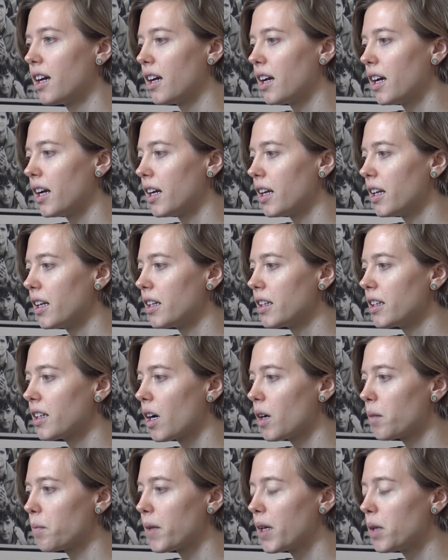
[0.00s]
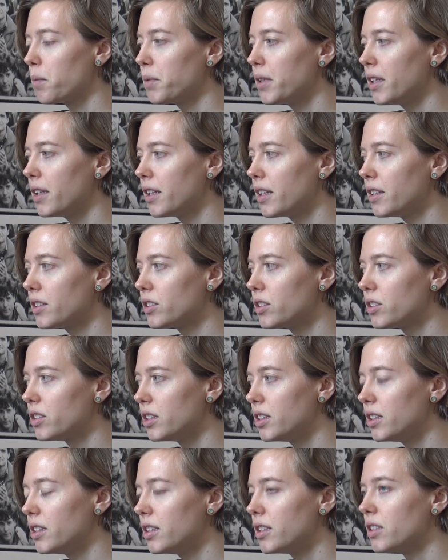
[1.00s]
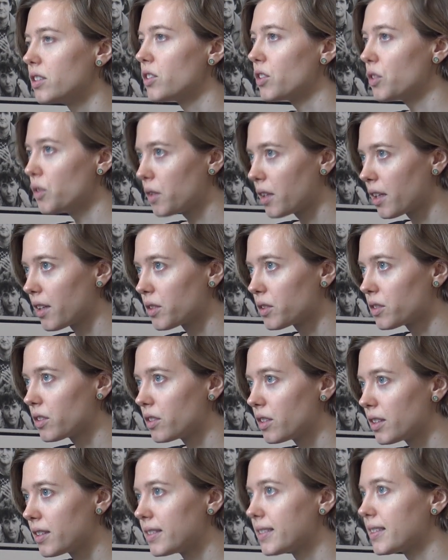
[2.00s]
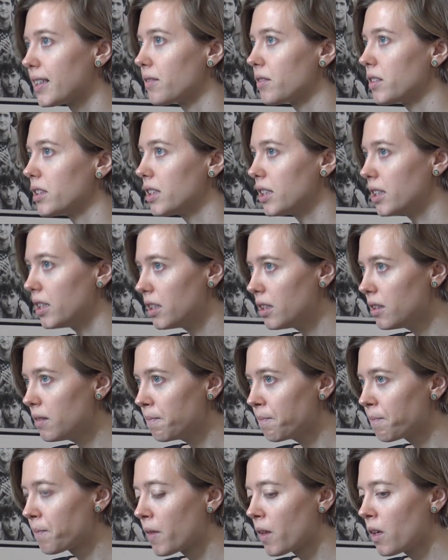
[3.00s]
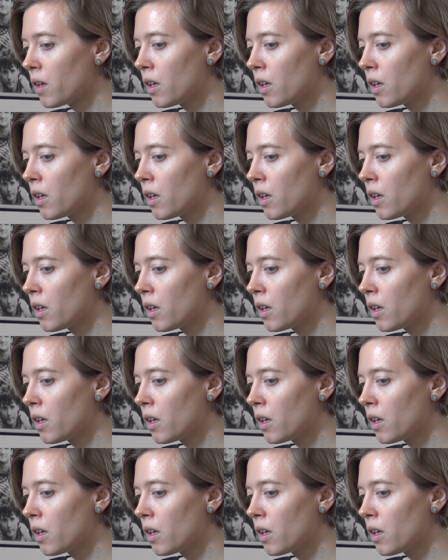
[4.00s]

I got my PhD in 2017.